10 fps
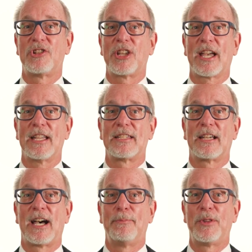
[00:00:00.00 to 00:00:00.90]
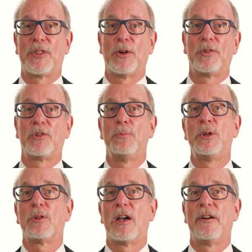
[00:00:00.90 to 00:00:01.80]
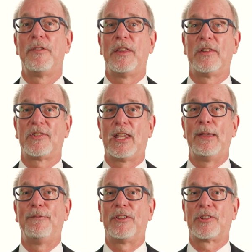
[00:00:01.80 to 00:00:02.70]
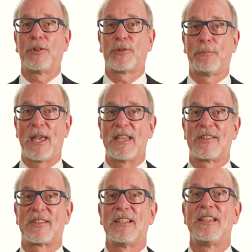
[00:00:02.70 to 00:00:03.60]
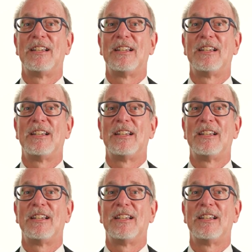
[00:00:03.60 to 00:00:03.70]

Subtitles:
check-in time with those whom you love in the same physical space,